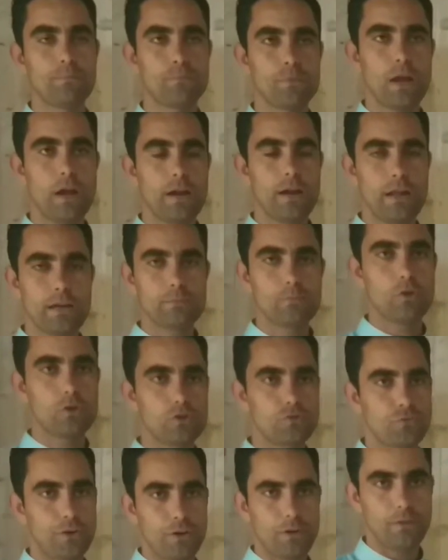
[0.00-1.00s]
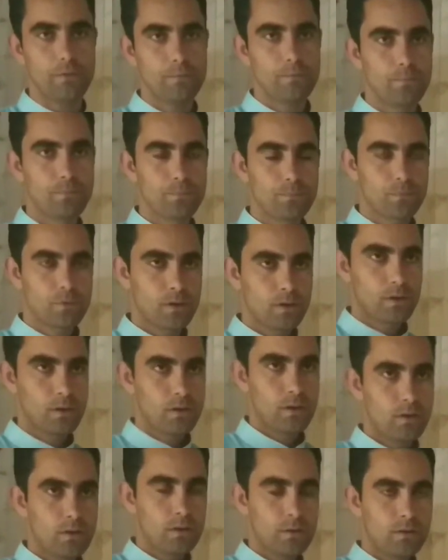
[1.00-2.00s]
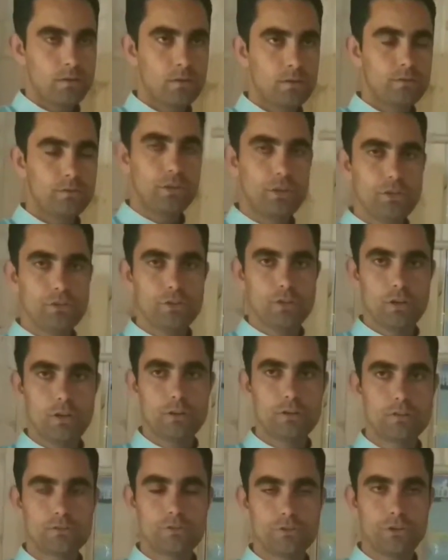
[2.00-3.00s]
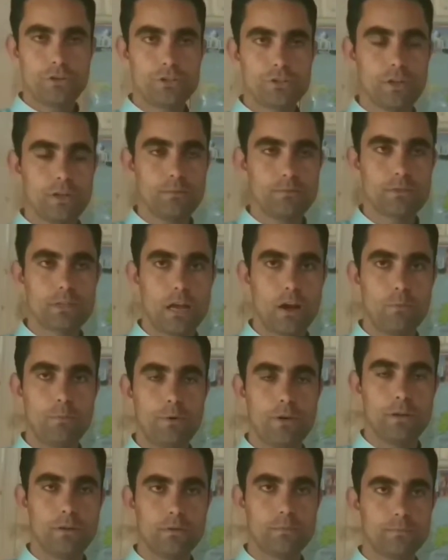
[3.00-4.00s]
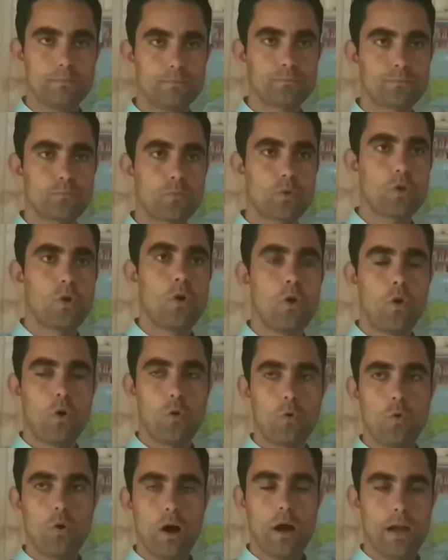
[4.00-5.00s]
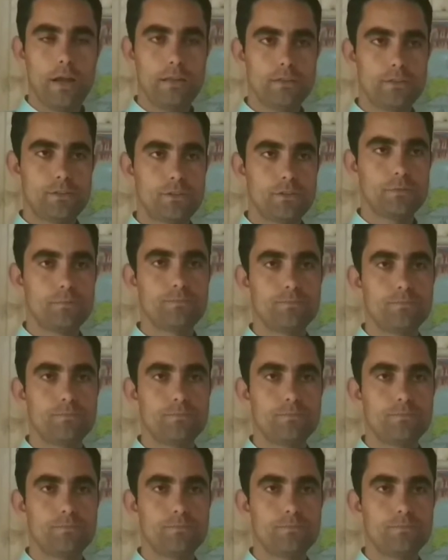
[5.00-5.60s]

and atmosphere. These three terms have been coined